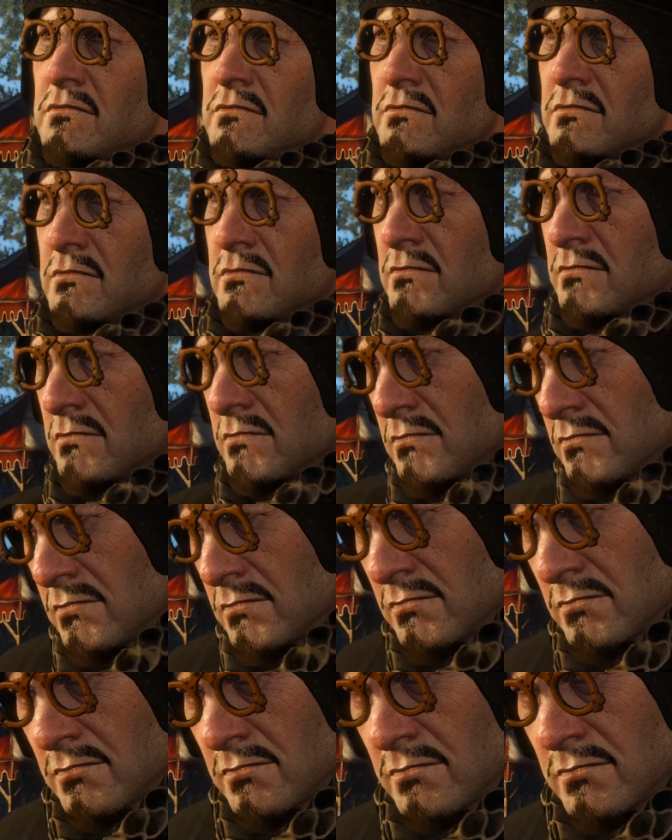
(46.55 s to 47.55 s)

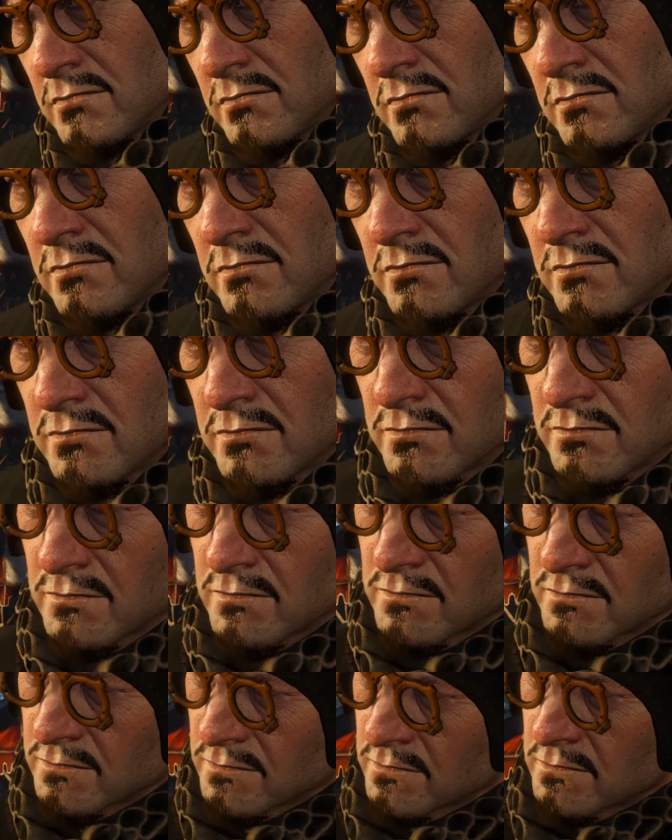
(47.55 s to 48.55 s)
Nobody speaks.